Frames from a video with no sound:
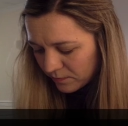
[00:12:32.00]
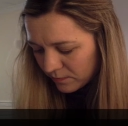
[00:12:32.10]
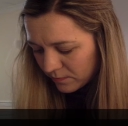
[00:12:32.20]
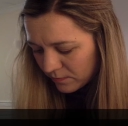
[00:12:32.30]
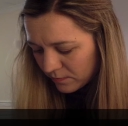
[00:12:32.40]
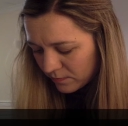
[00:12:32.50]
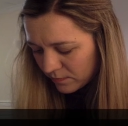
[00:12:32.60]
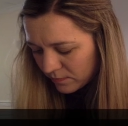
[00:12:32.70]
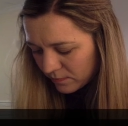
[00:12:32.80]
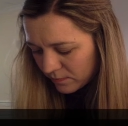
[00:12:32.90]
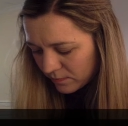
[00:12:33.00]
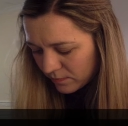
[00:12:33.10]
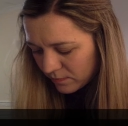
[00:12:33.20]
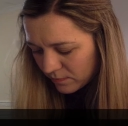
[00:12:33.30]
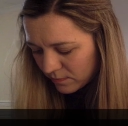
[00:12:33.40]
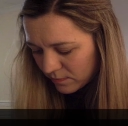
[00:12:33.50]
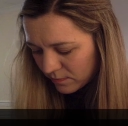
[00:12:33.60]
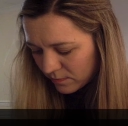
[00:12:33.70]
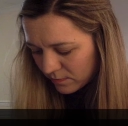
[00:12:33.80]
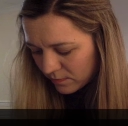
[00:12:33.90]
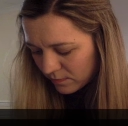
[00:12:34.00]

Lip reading: Nobody speaks.